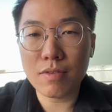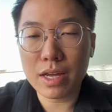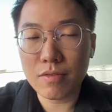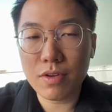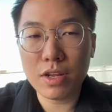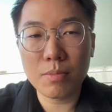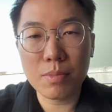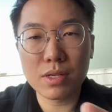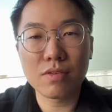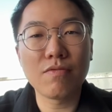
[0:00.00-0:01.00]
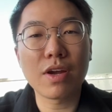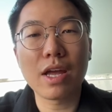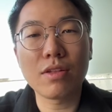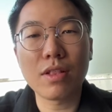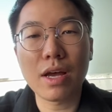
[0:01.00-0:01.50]
If you like the video, please don't
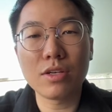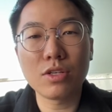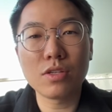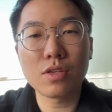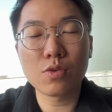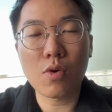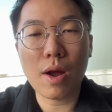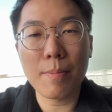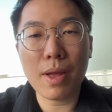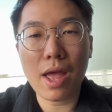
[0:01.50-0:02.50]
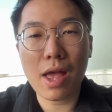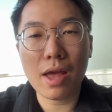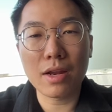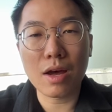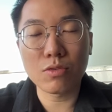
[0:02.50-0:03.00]
forget to like, share, subscribe,
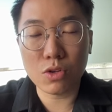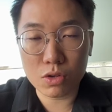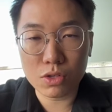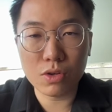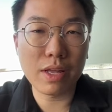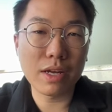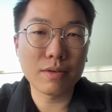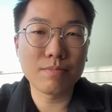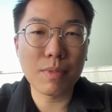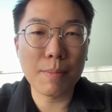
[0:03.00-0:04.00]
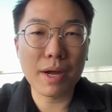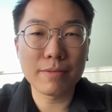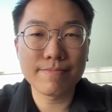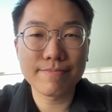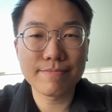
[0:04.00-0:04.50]
and I'll talk to you later. Bye bye.